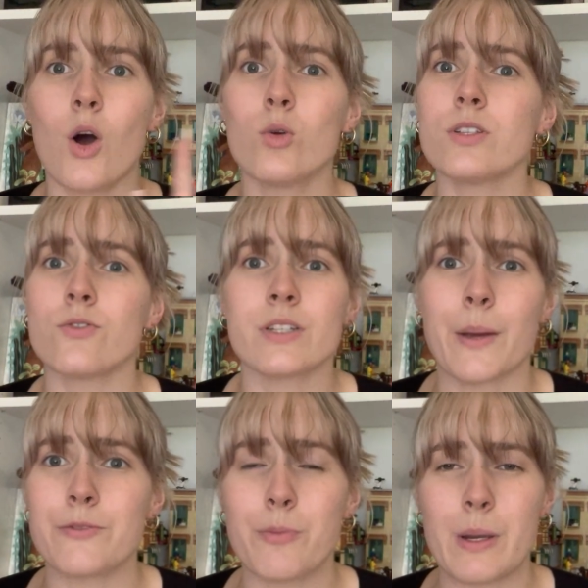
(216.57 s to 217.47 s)
all different
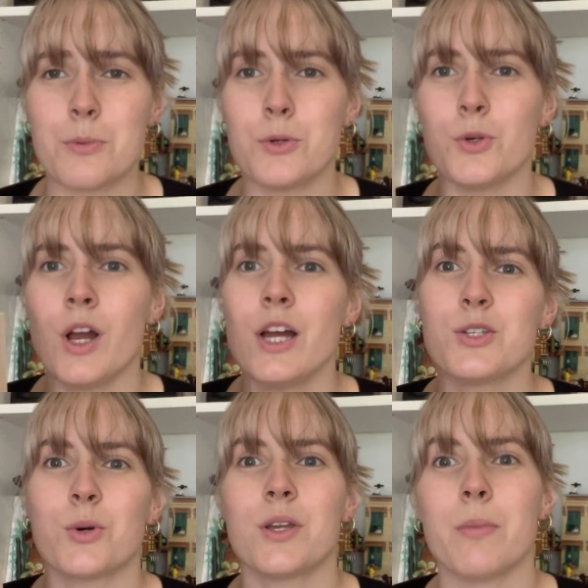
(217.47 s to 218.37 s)
types of people
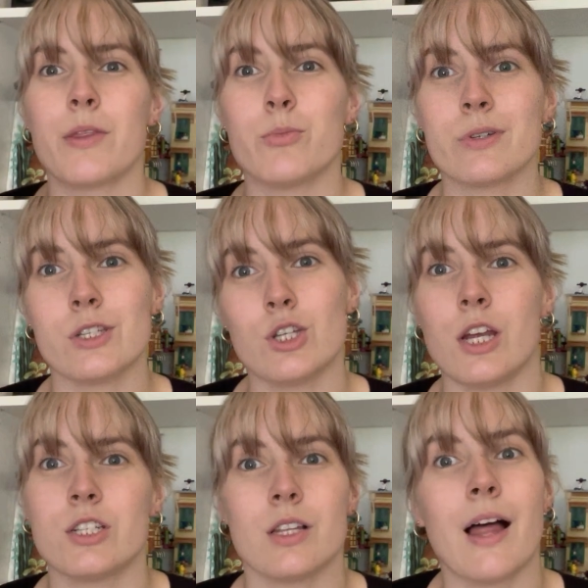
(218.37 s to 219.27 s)
talking about the books that
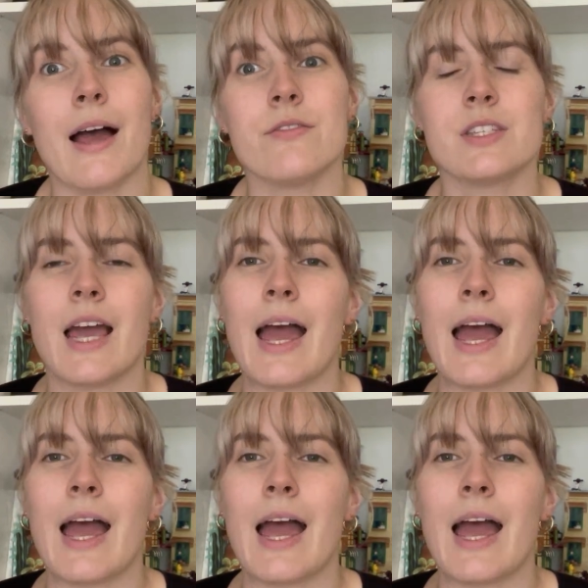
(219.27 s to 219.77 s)
changed their lives.